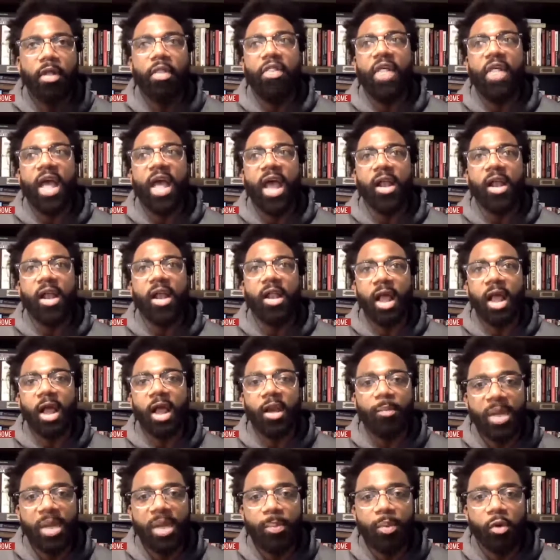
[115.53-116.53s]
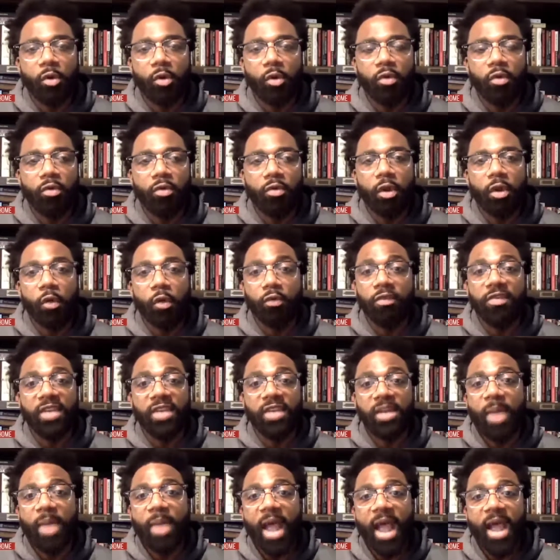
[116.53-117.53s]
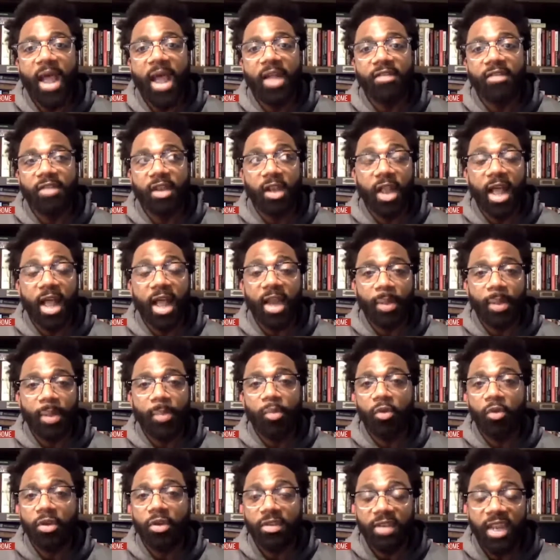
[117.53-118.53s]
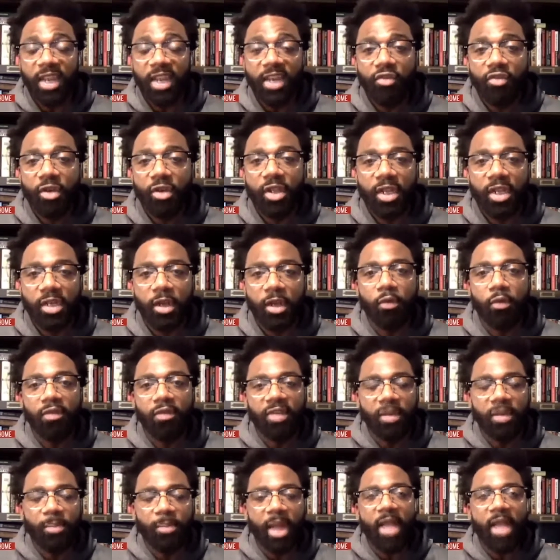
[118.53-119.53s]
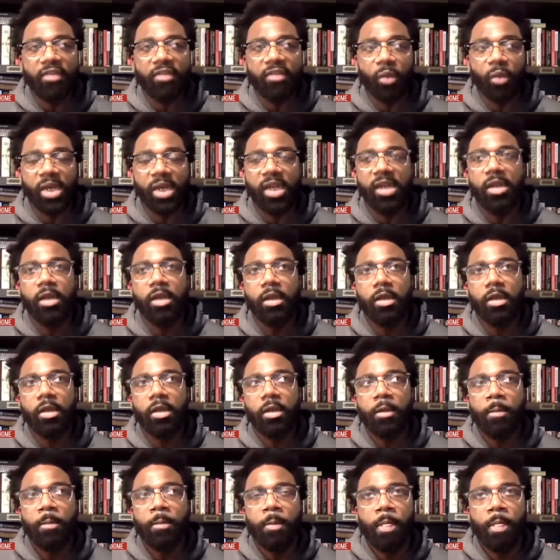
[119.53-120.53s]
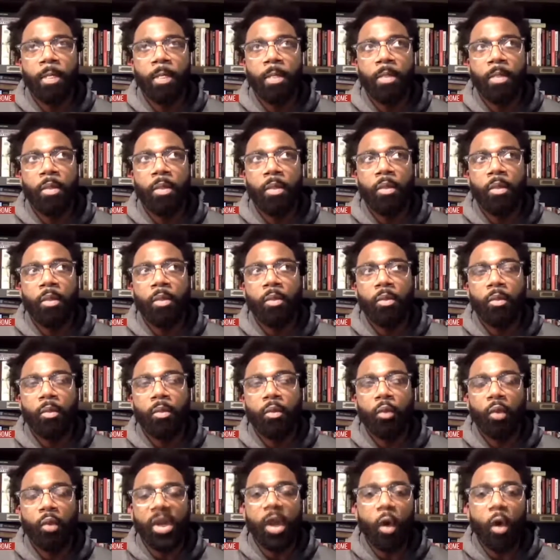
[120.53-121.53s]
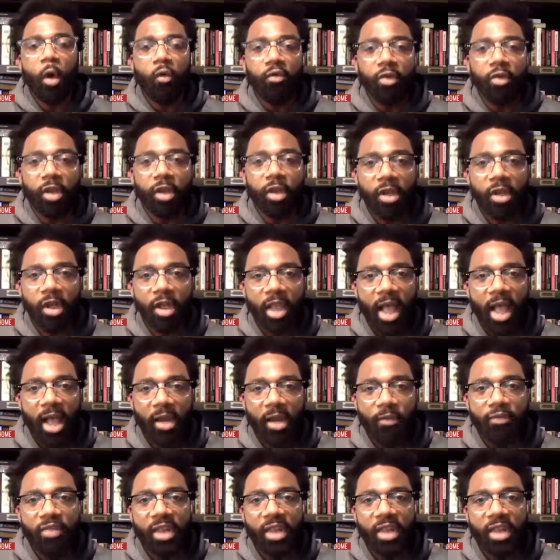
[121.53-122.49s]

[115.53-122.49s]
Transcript: that a lot of people don't see past, and a lot of people intentionally don't see past. We overlooked a lot of